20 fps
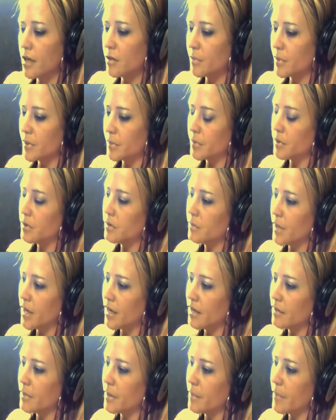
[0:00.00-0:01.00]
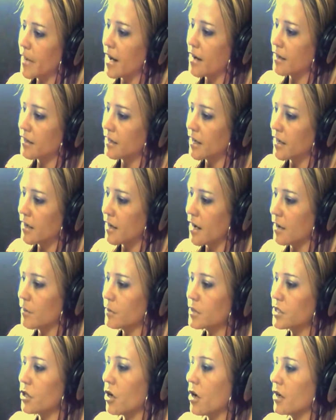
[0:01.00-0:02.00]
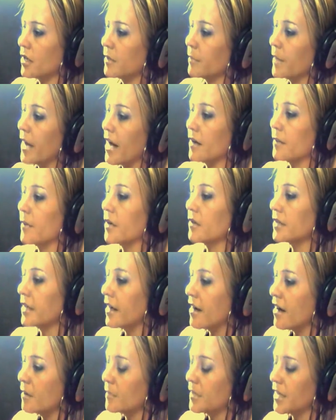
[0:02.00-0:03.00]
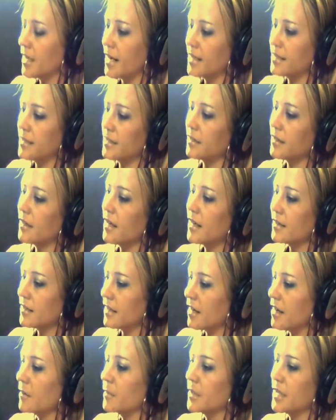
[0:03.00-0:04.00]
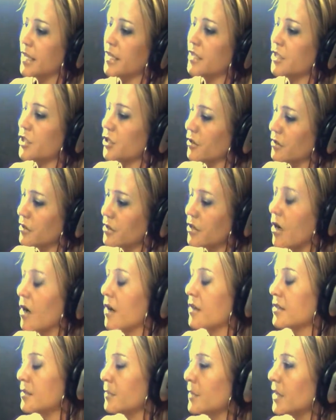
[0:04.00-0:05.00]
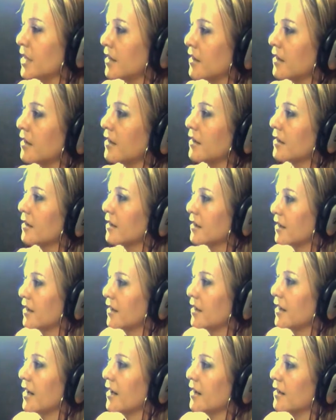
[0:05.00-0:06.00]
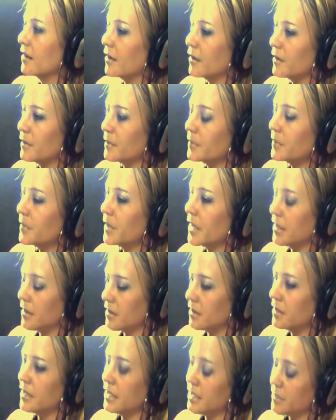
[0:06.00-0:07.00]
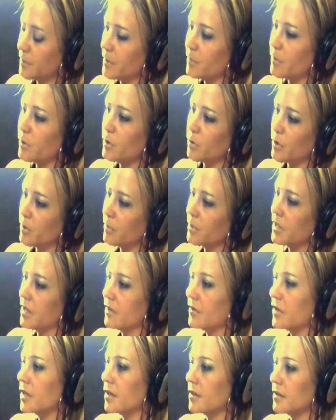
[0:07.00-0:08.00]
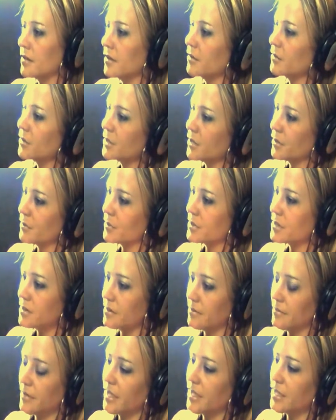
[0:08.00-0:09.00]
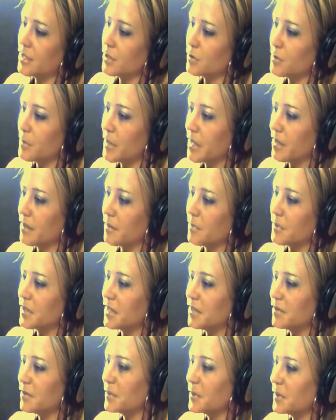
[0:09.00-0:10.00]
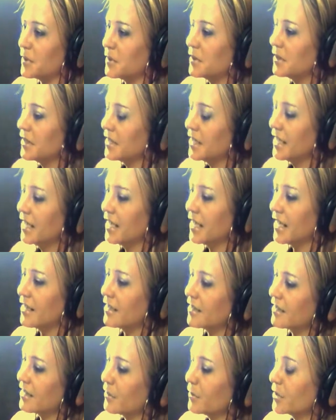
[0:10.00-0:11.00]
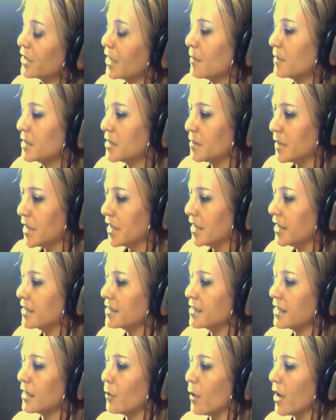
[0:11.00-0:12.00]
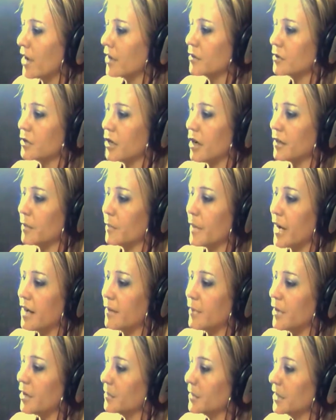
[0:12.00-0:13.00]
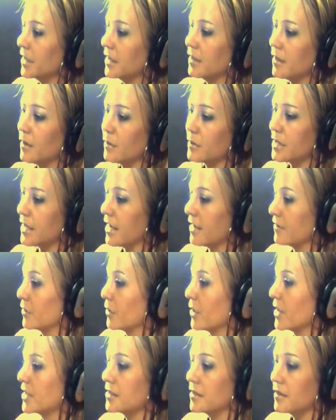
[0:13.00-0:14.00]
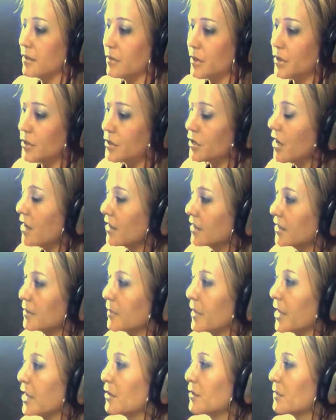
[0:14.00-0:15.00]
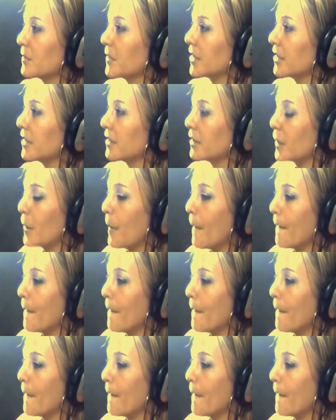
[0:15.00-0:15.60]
tell people behind my back that I was talking bad about them, that I didn't like them, and that they shouldn't talk to me. And these people were believing it. You know, I guess she was making it believable. And they would come to me and say, "Why are you talking bad about me?" And I would say, "I have no idea what you're talking about." But